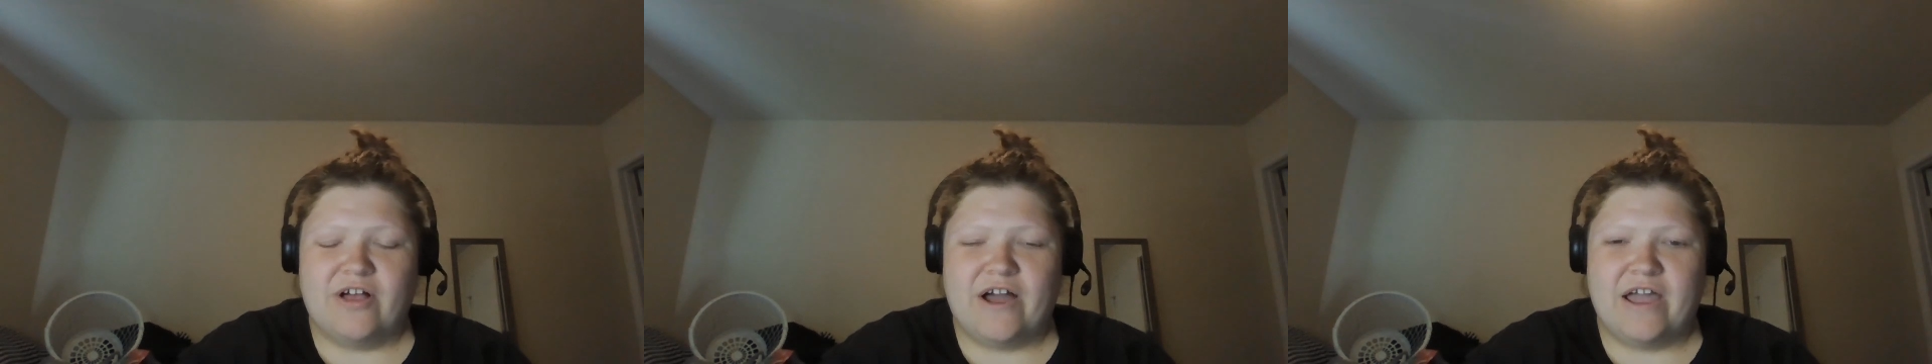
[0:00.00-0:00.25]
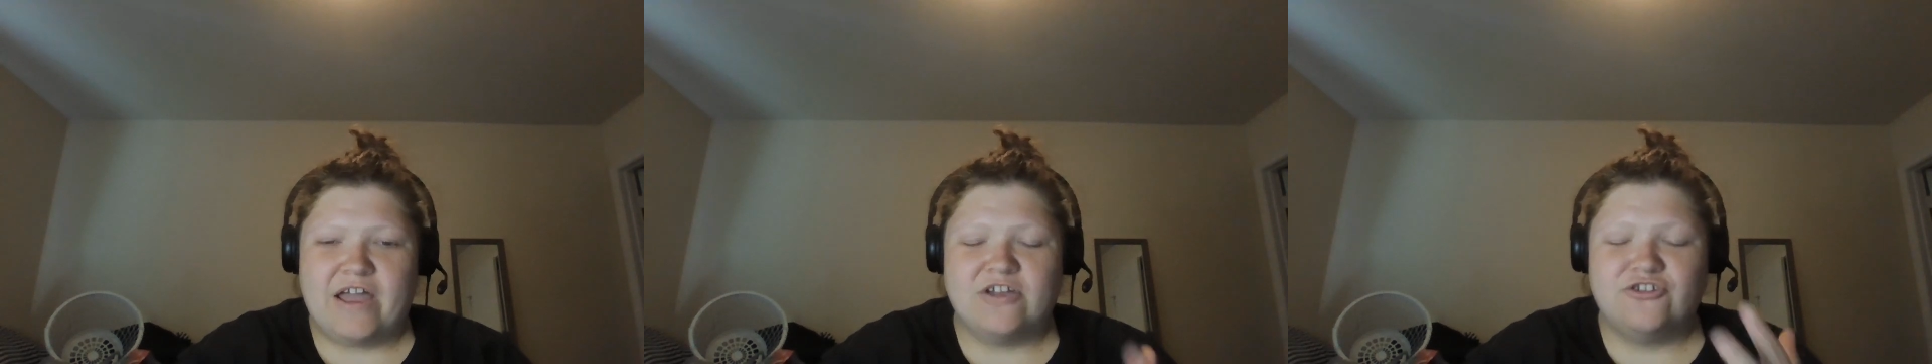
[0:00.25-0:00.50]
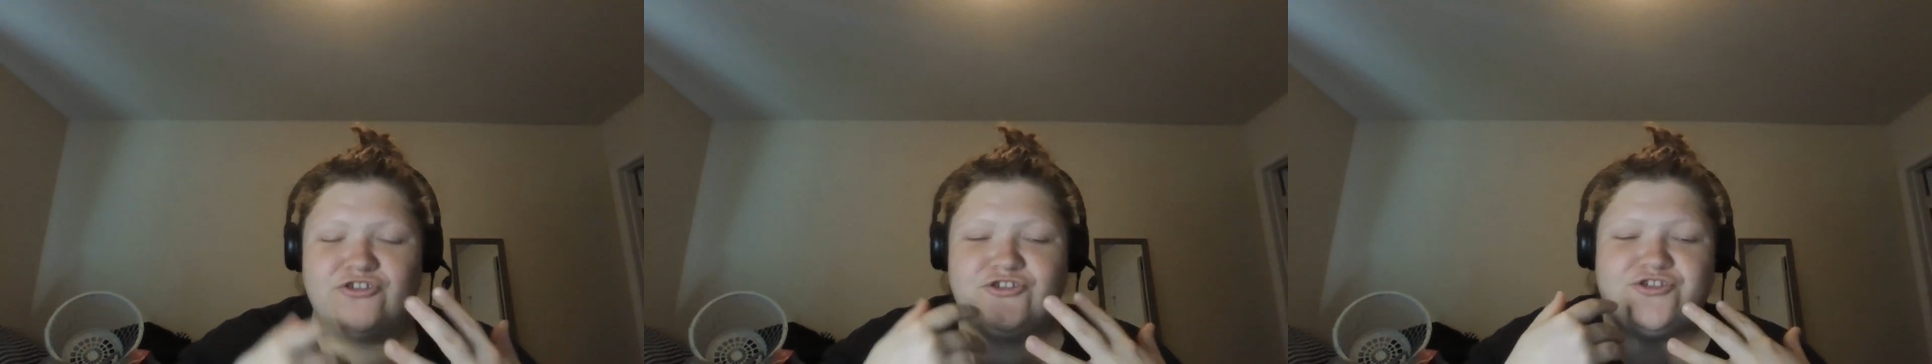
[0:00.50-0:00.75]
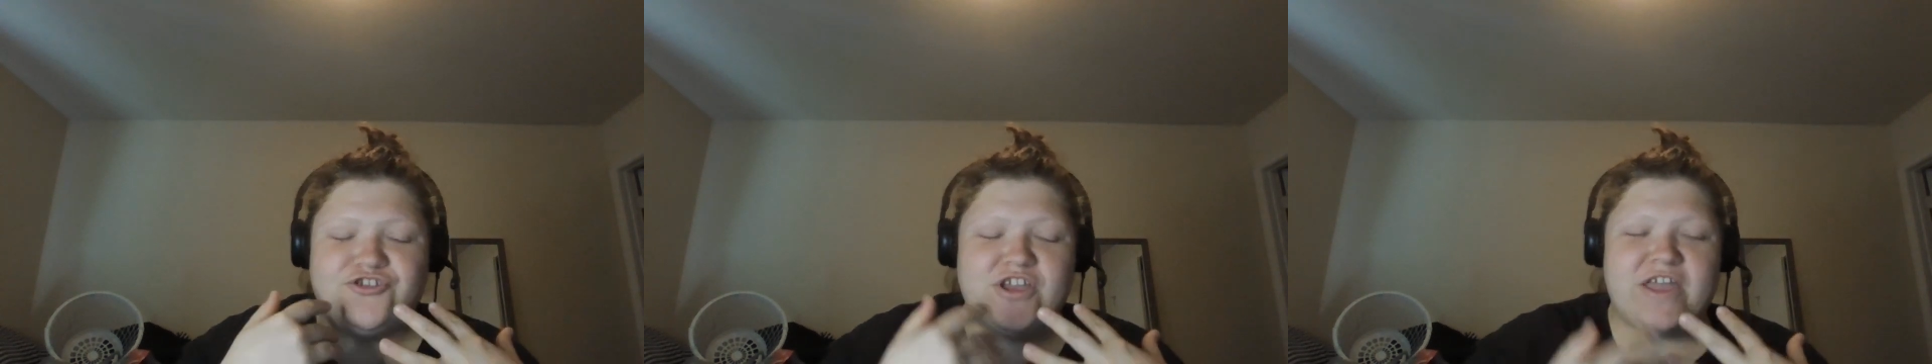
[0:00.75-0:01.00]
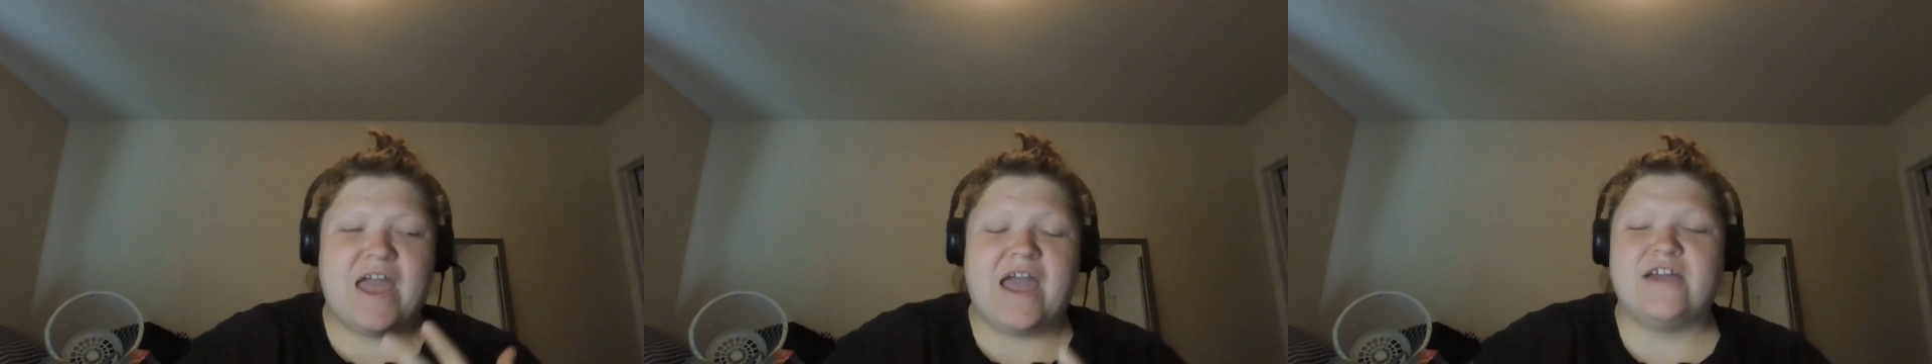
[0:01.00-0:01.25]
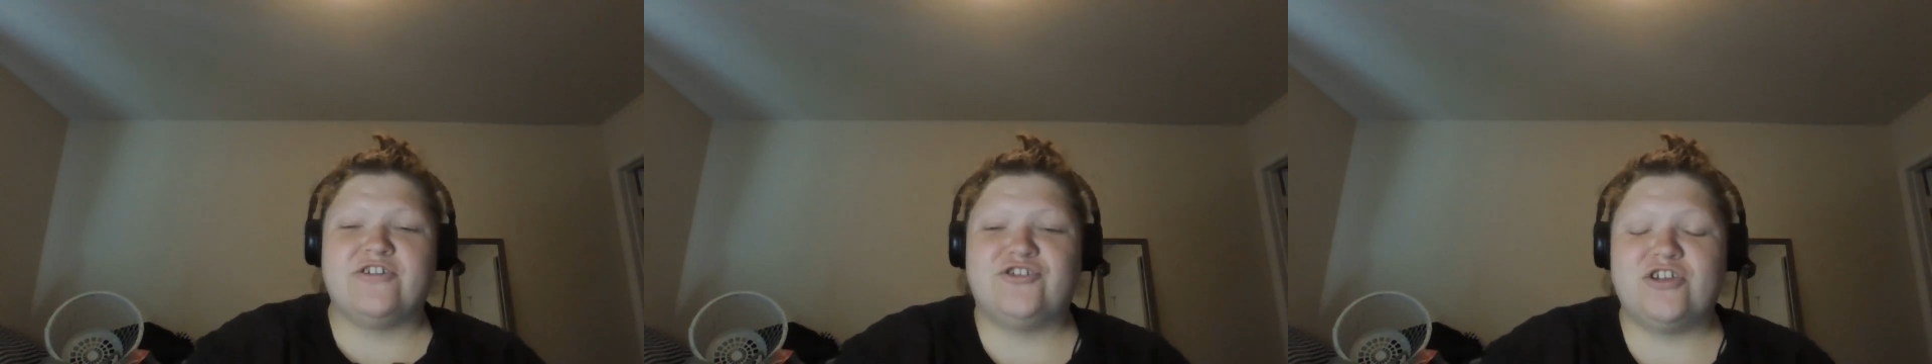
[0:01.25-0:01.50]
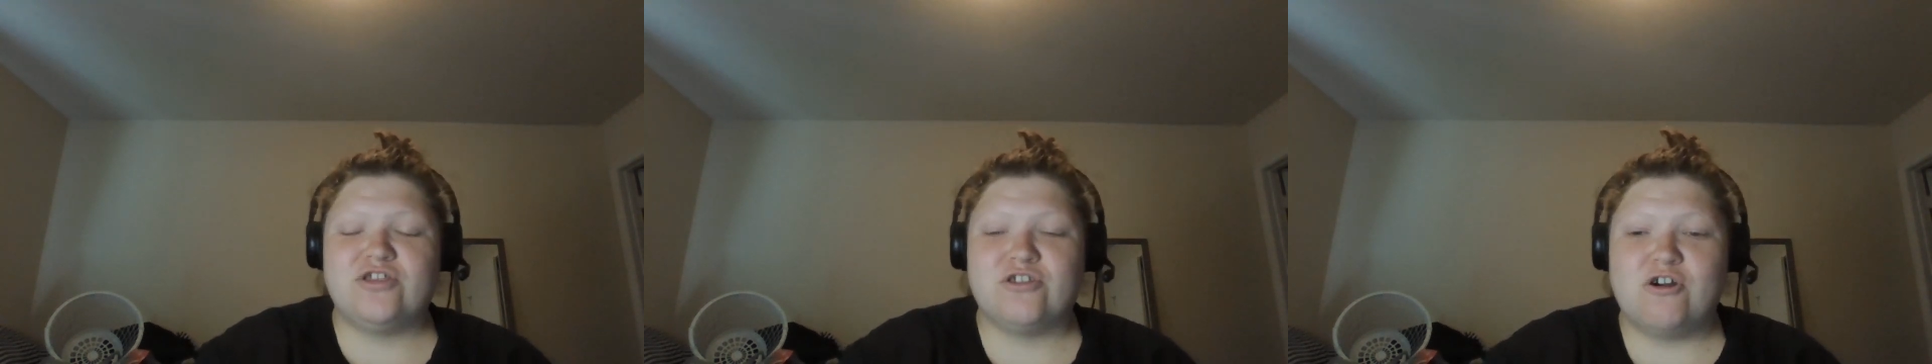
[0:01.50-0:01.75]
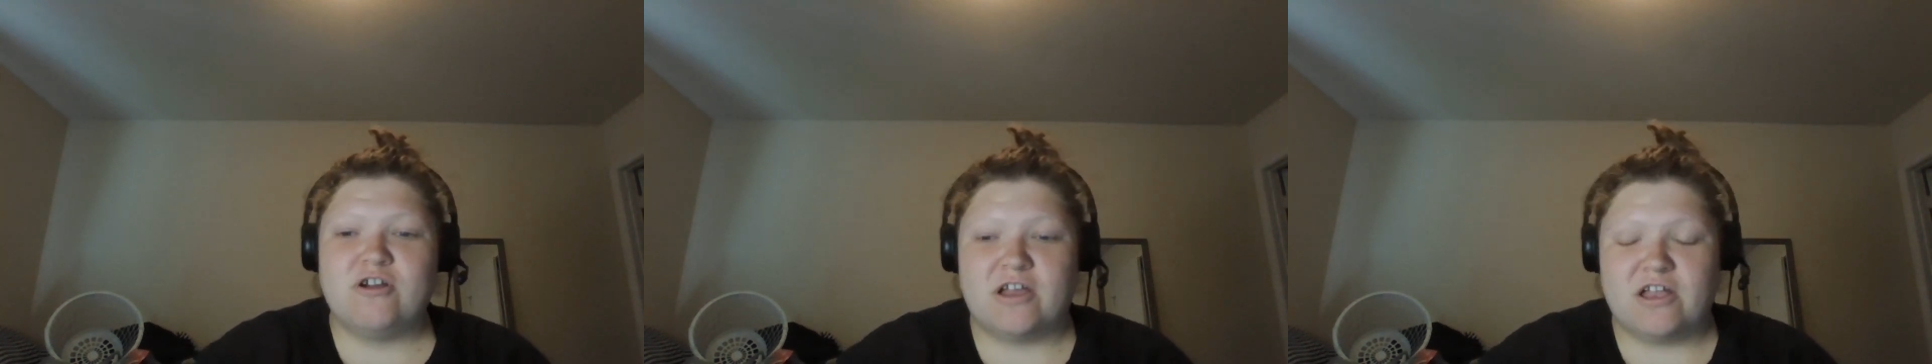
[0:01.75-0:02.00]
Like she
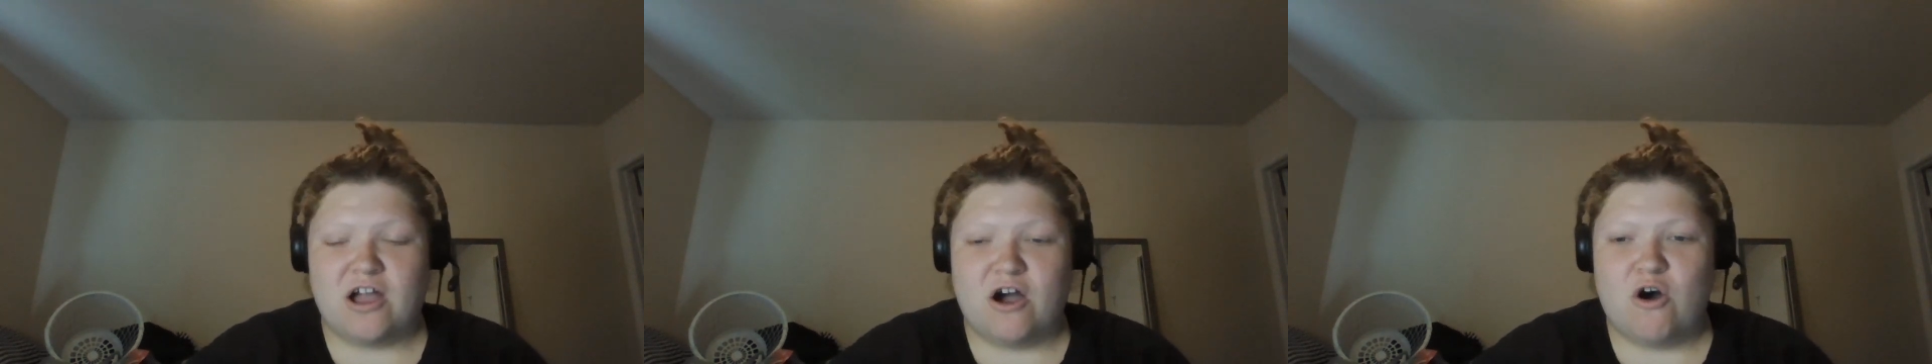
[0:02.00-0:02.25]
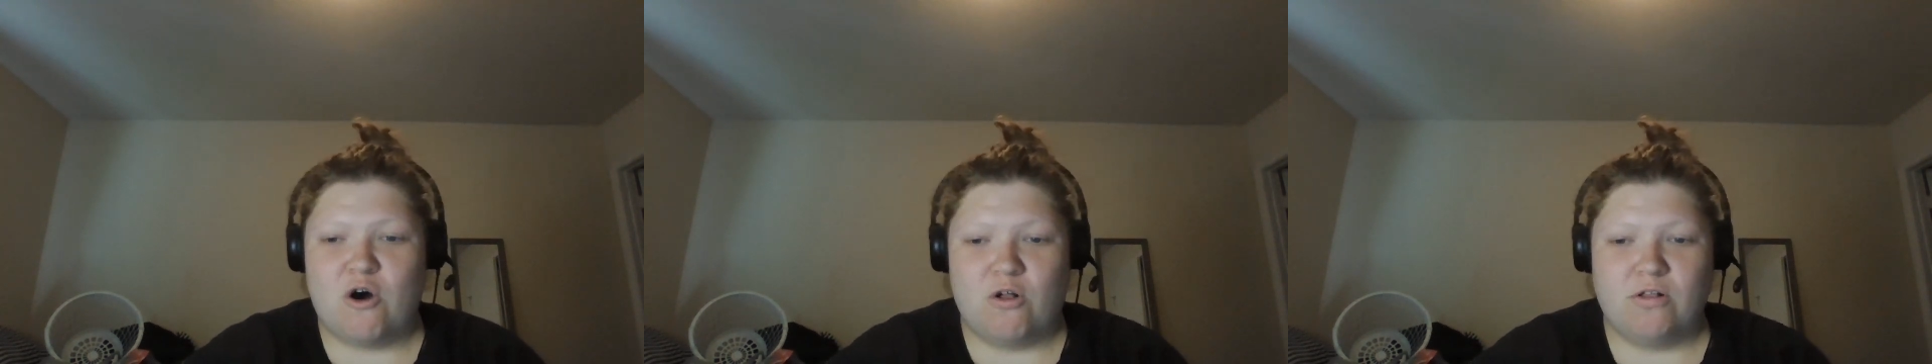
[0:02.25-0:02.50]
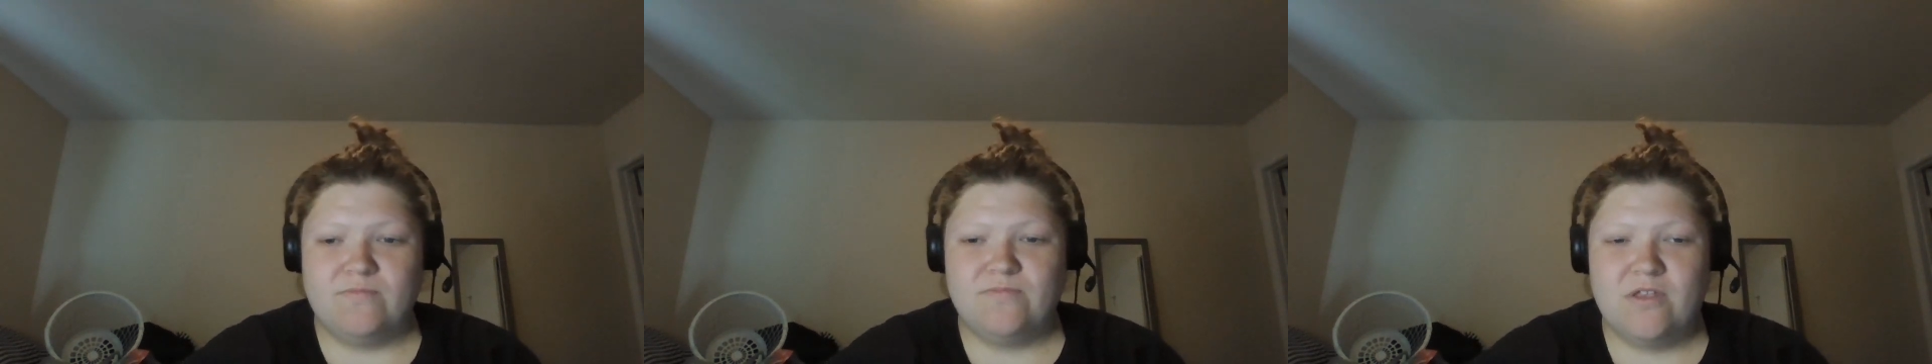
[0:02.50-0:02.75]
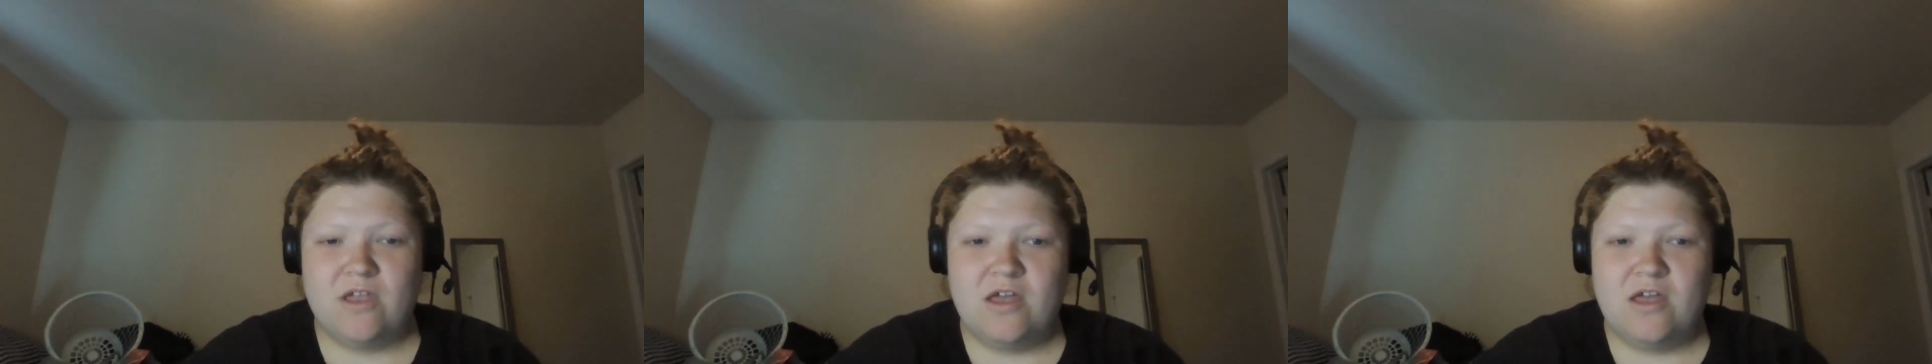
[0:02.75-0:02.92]
started it all.